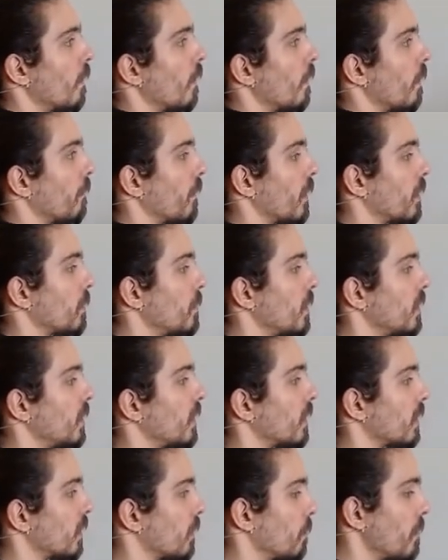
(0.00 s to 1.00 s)
Let me
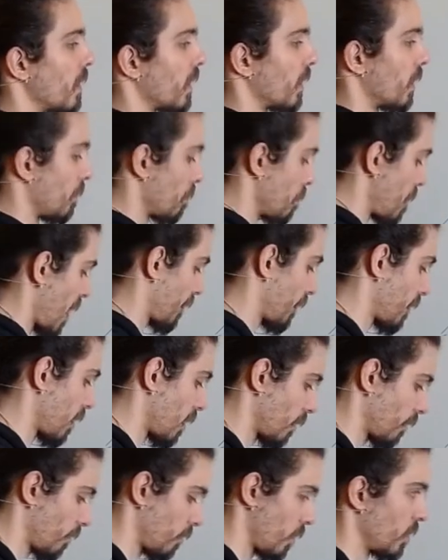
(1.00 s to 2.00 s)
just make it better
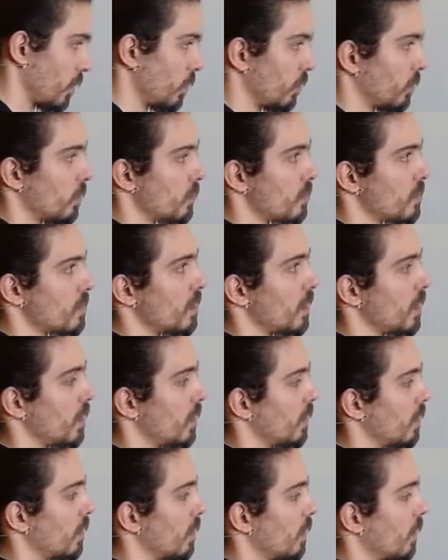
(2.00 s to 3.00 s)
for you to see
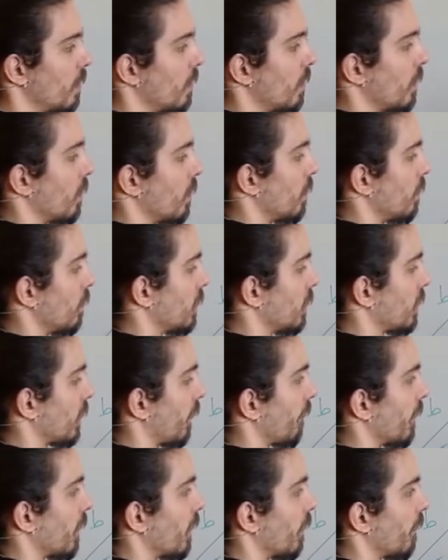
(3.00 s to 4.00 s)
this
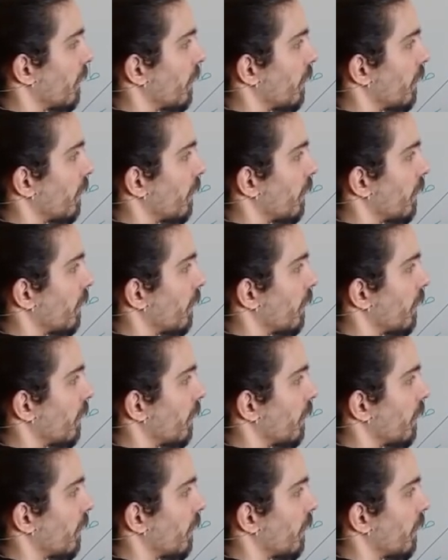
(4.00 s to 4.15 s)
clearly.